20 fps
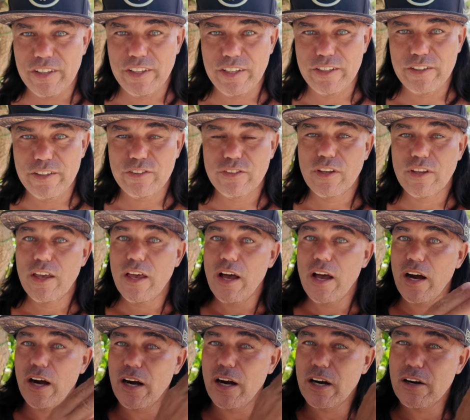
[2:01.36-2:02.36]
years,
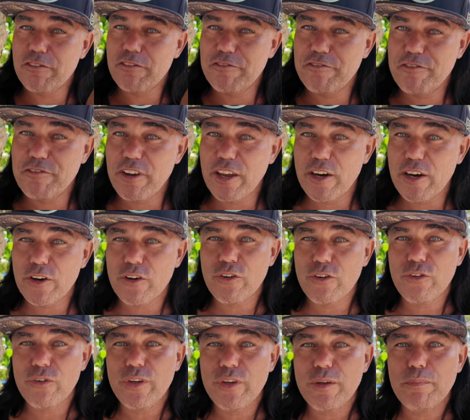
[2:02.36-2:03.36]
are
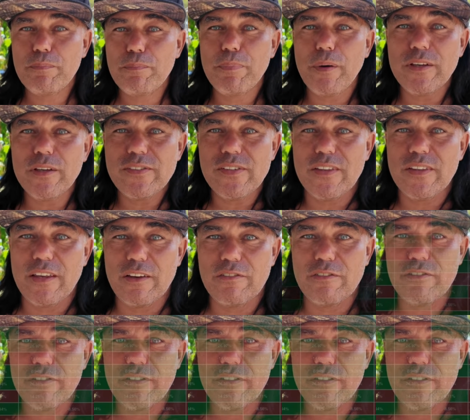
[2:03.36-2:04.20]
very positive.